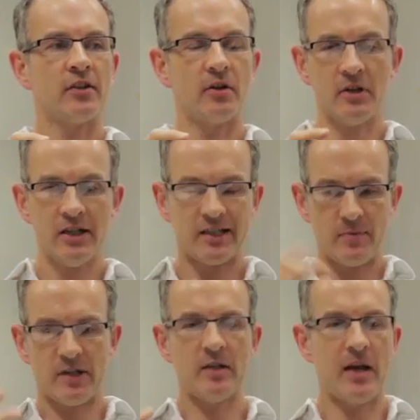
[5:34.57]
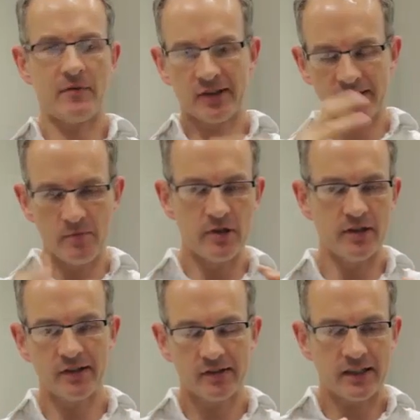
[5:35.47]
So typically we have a
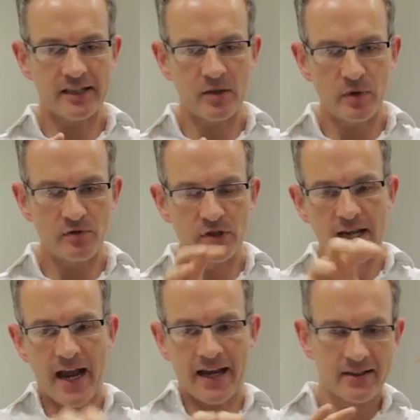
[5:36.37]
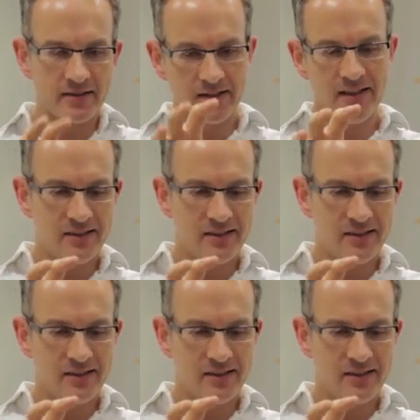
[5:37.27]
stimulus and then we react